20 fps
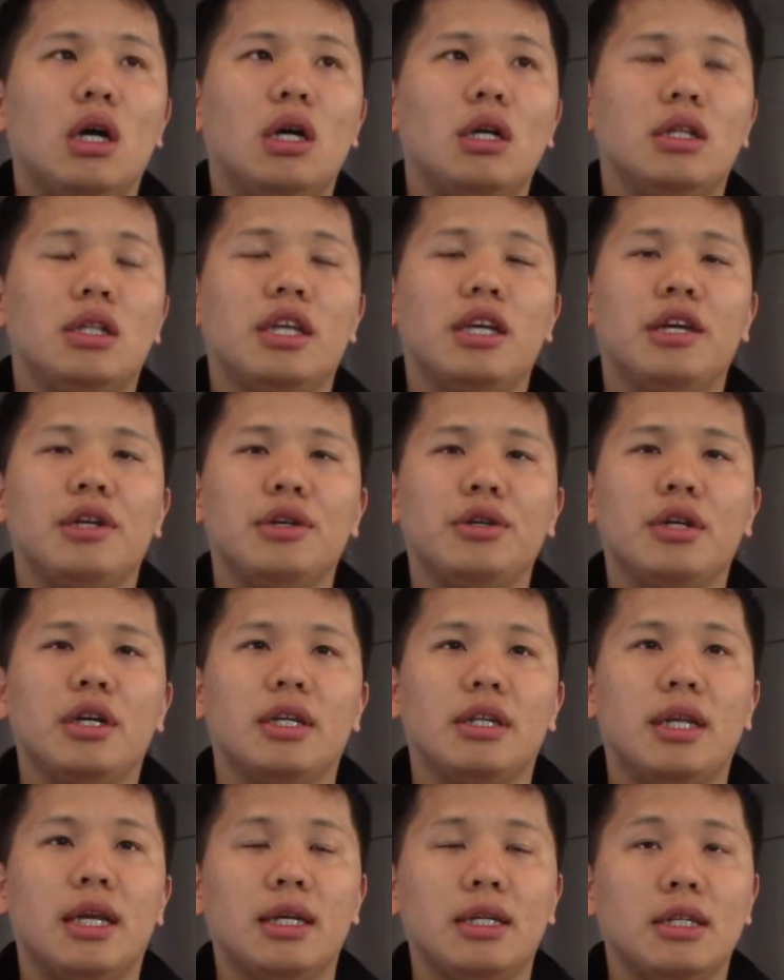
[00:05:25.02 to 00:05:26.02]
the
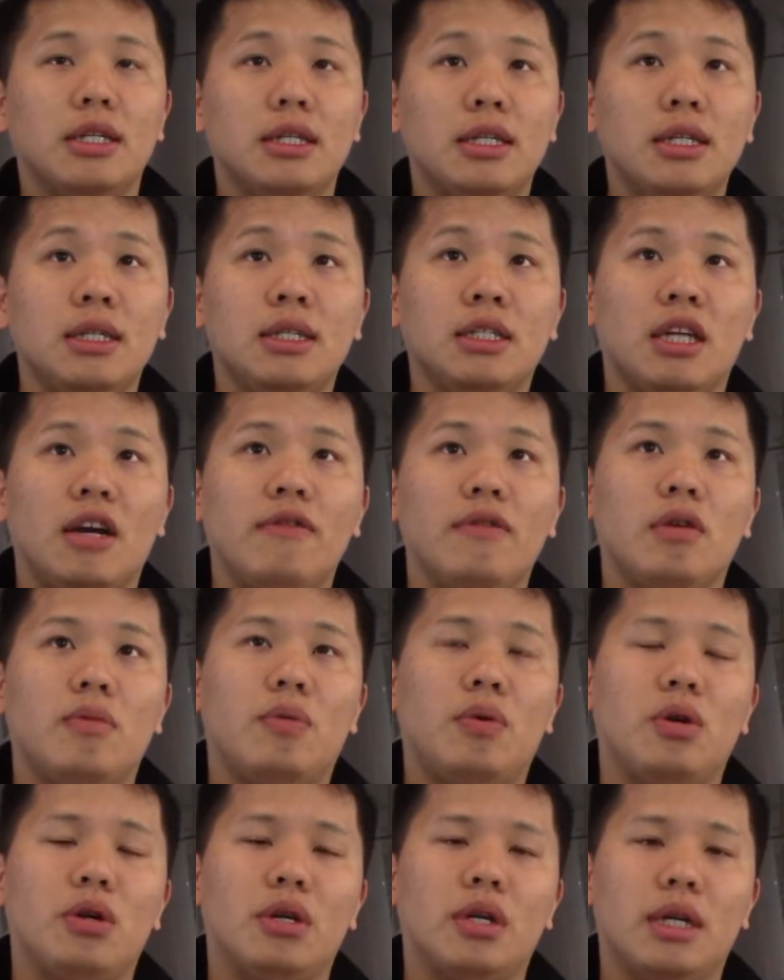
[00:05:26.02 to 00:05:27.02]
interconnectedness of the
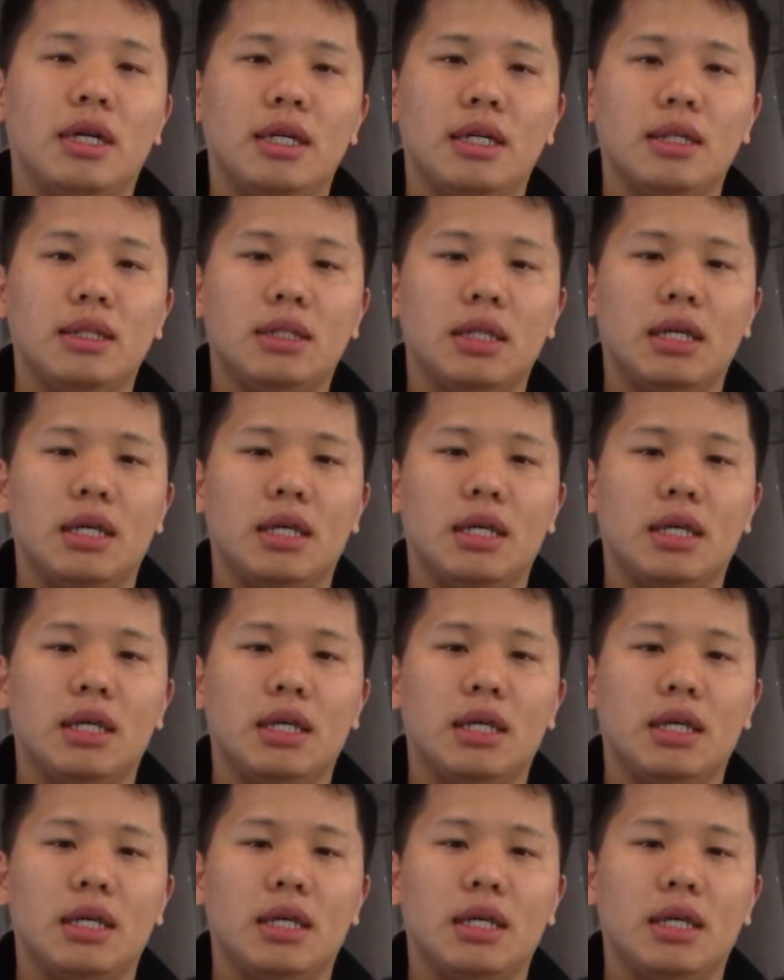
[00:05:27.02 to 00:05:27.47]
port is